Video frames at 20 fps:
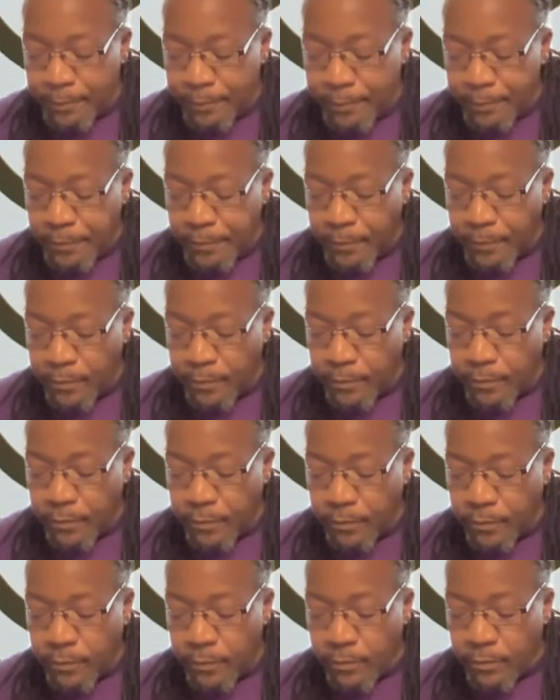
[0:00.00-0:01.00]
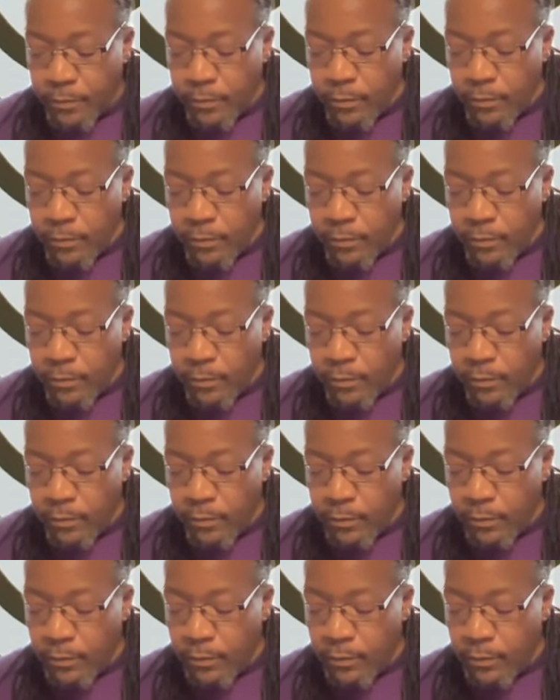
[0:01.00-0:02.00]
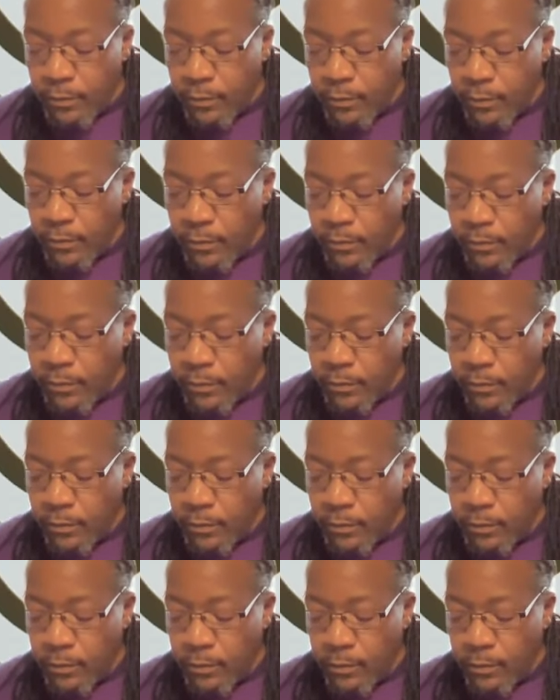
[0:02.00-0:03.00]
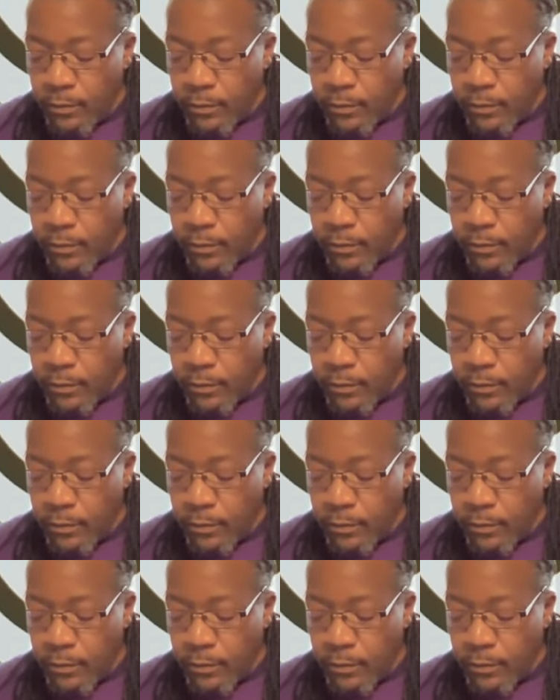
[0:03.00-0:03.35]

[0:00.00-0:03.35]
[no speech]